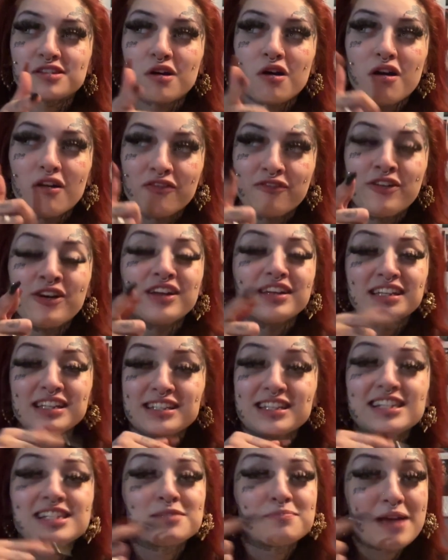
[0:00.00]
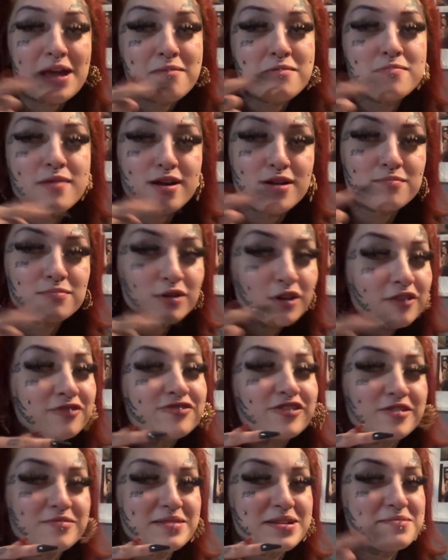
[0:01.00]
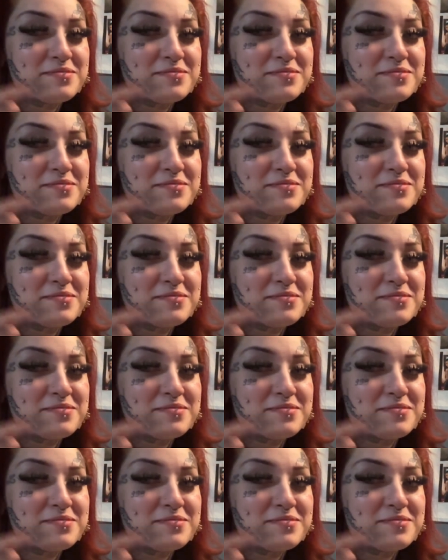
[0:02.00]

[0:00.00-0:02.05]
hopefully this baby better move for me